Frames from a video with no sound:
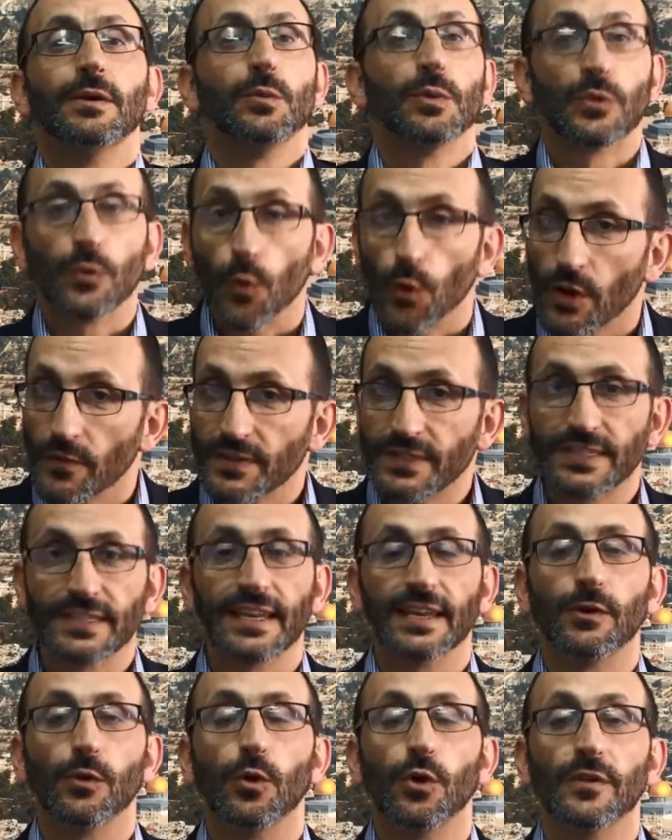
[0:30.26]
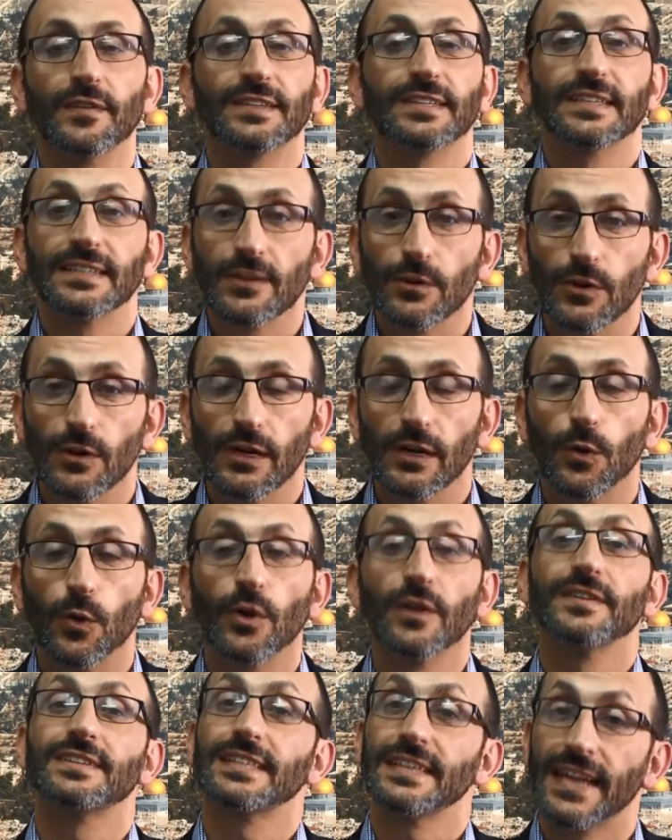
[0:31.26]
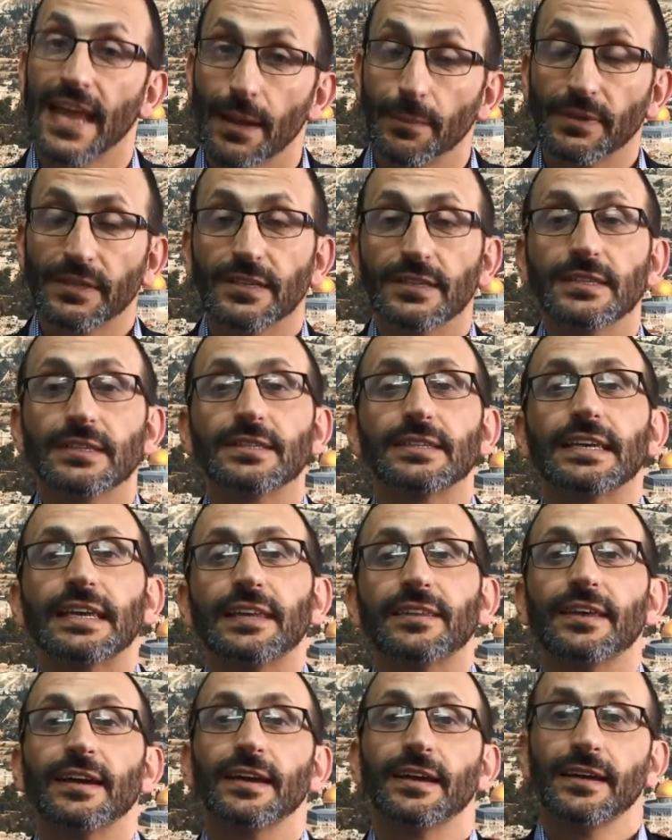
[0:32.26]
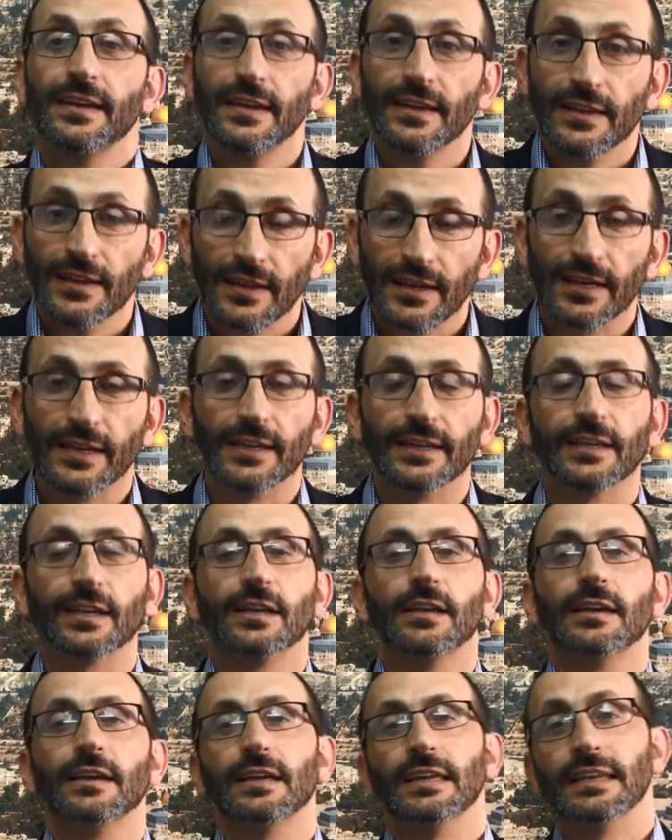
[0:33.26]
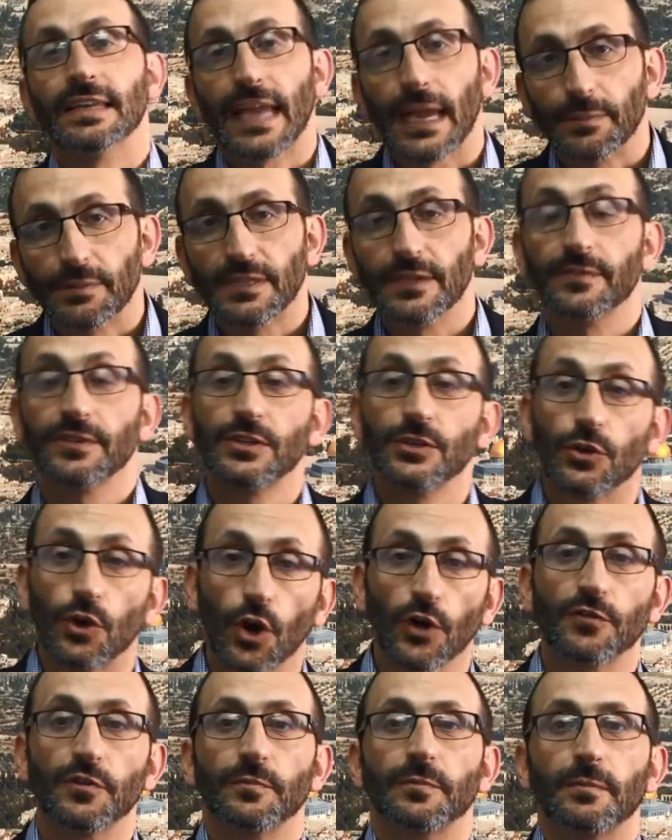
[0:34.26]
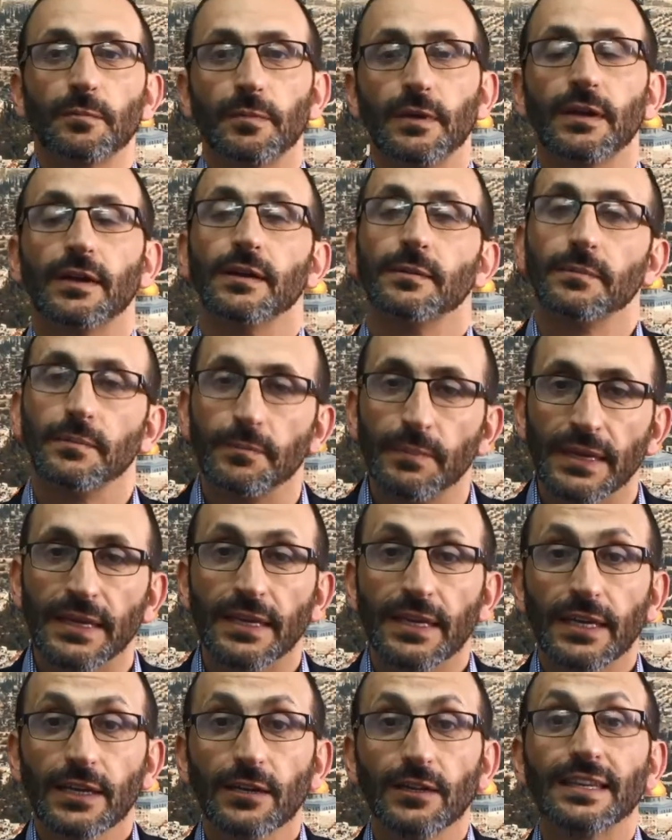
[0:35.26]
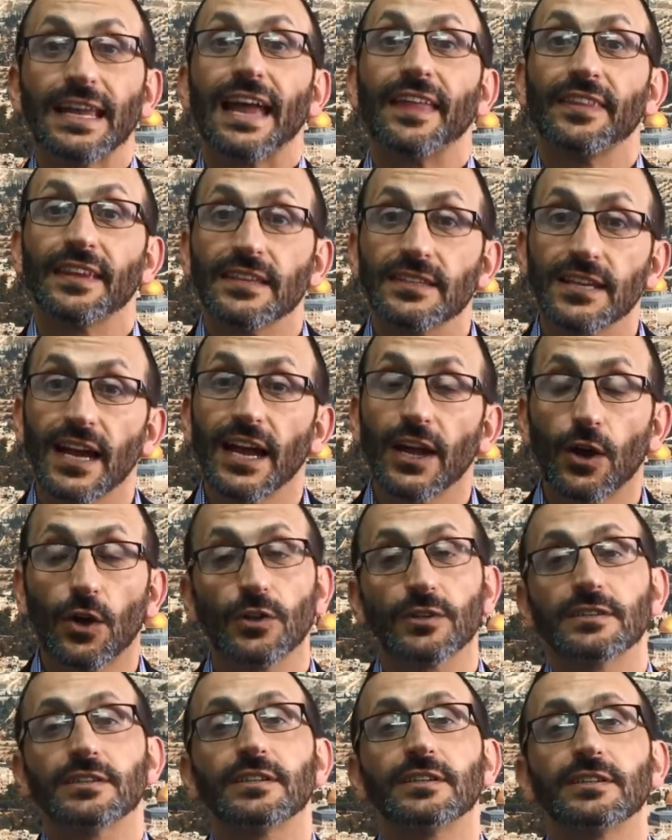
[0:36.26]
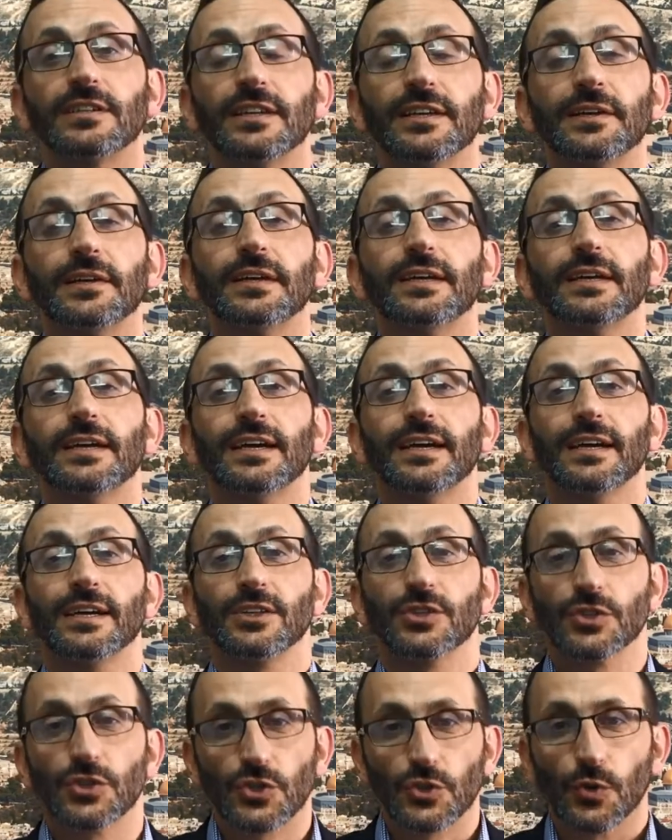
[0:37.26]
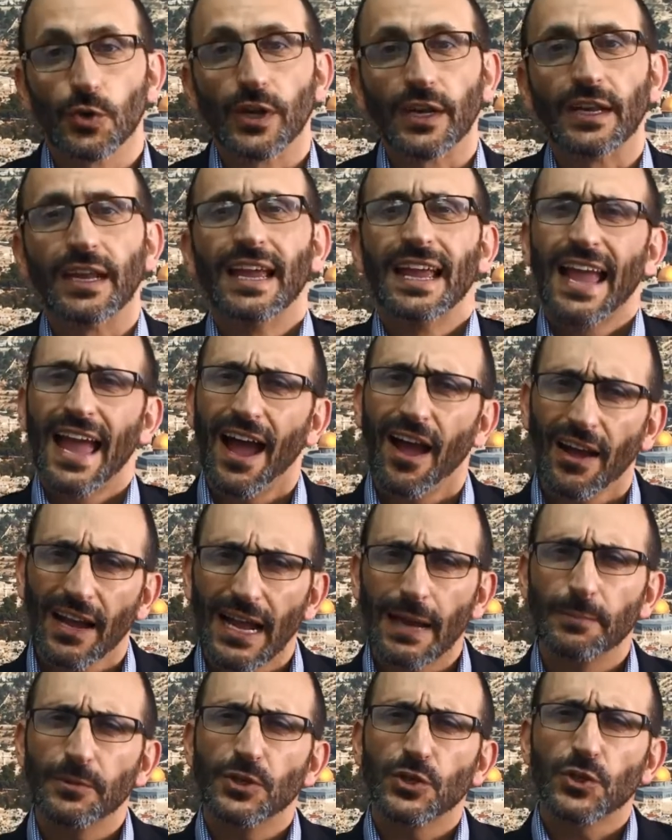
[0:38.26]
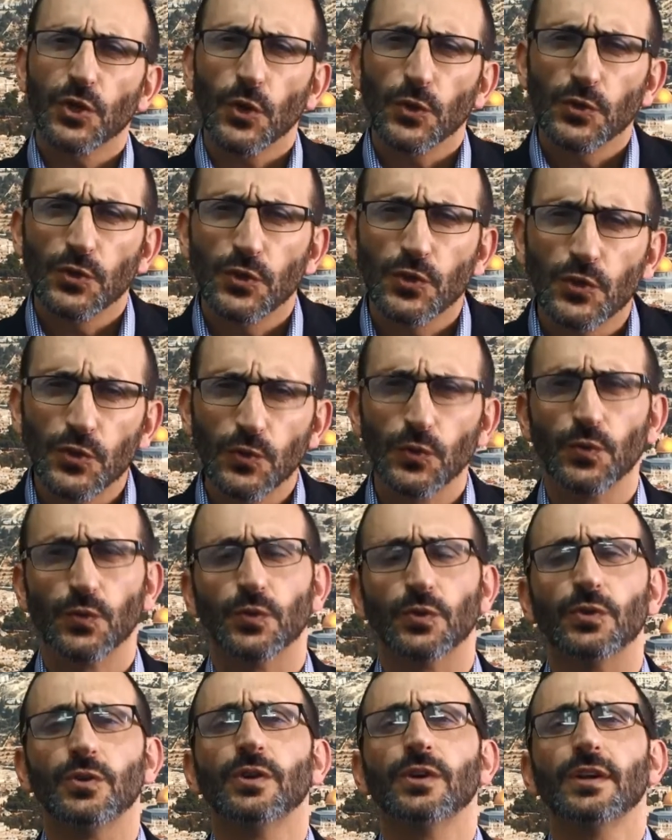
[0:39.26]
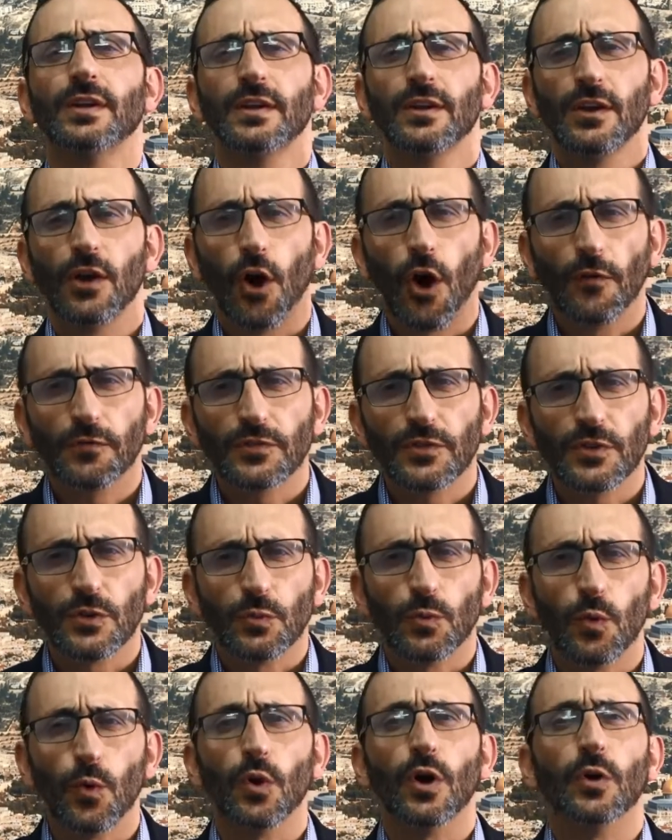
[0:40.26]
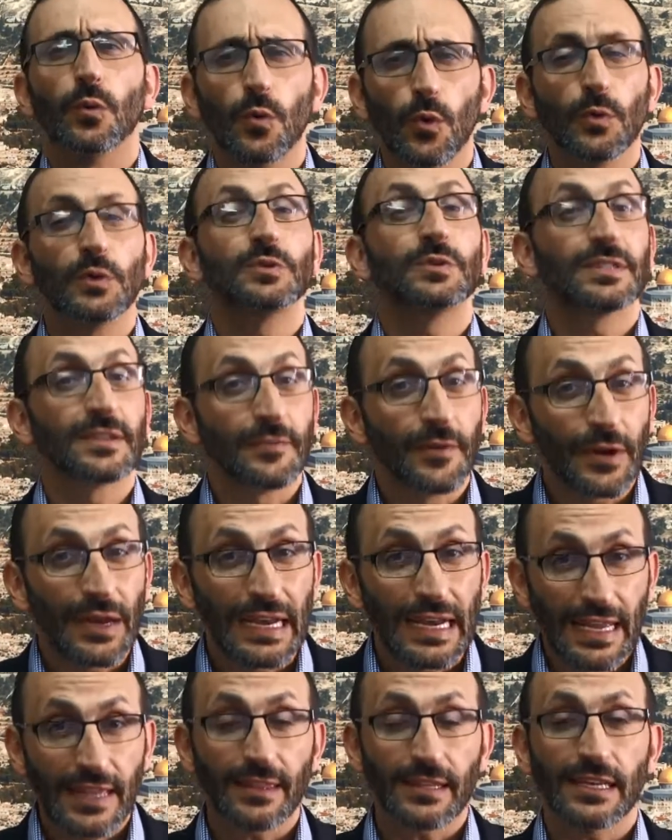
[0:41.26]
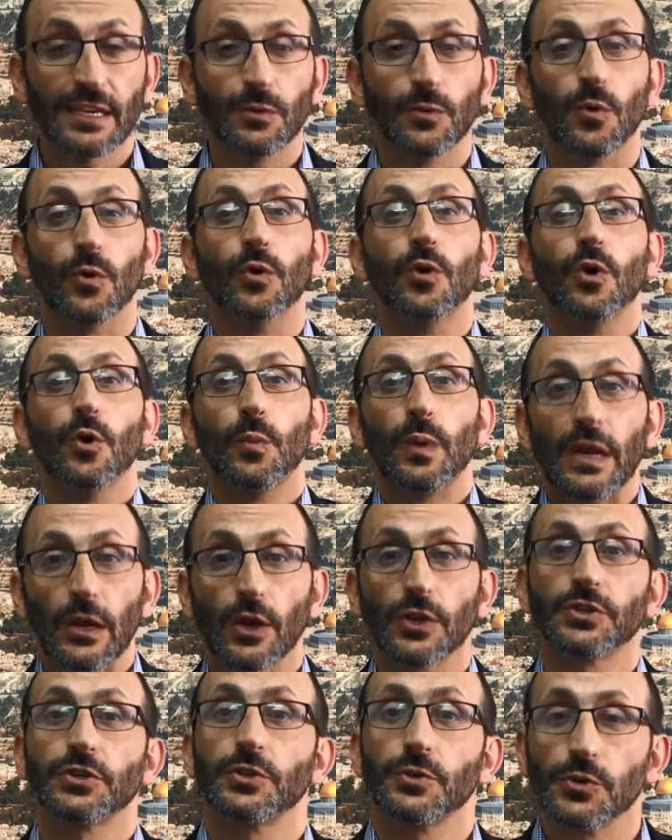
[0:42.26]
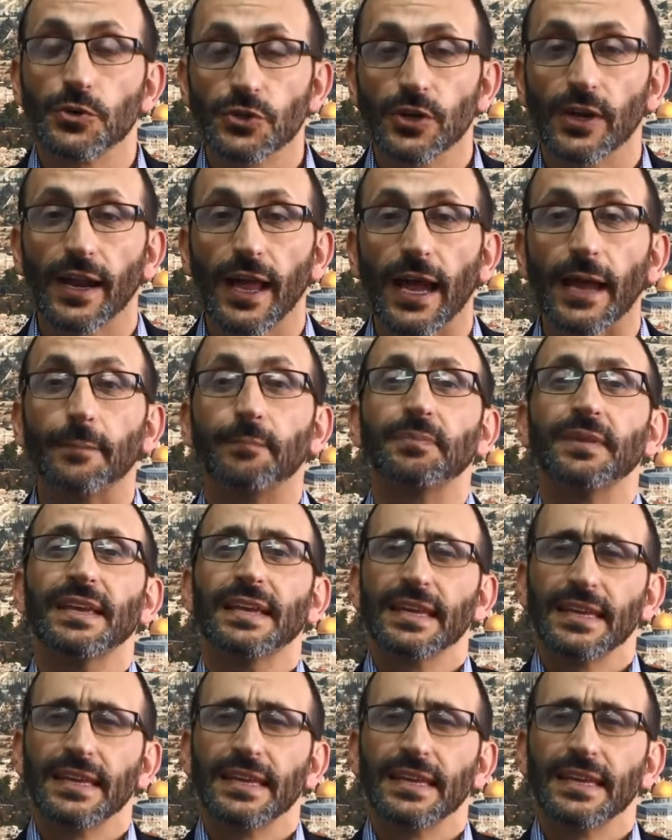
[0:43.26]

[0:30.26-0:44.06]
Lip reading: with all of its inhabitants either in captivity or God forbid, being killed, and the entire old city destroyed? How come so soon after the war, a war which is a very lengthy war, we lost Yerushalayim?